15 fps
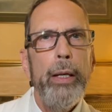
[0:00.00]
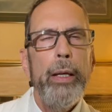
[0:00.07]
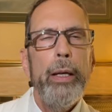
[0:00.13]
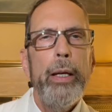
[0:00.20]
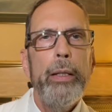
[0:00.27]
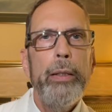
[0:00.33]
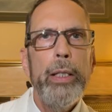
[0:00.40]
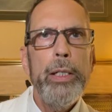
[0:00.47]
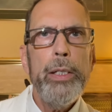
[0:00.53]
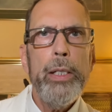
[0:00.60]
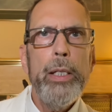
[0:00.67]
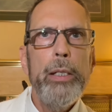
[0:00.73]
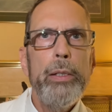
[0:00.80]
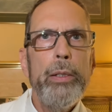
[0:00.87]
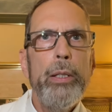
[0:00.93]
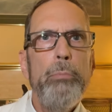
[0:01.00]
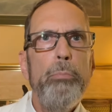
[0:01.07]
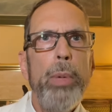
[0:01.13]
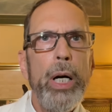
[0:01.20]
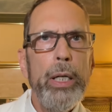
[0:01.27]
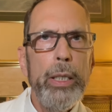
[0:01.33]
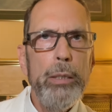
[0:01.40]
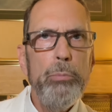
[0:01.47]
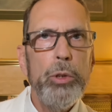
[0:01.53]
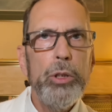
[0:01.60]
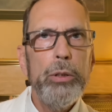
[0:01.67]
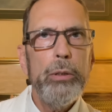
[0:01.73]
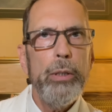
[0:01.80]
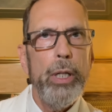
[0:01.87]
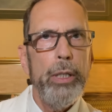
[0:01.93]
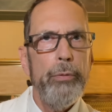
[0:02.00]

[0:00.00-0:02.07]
And this is the Bible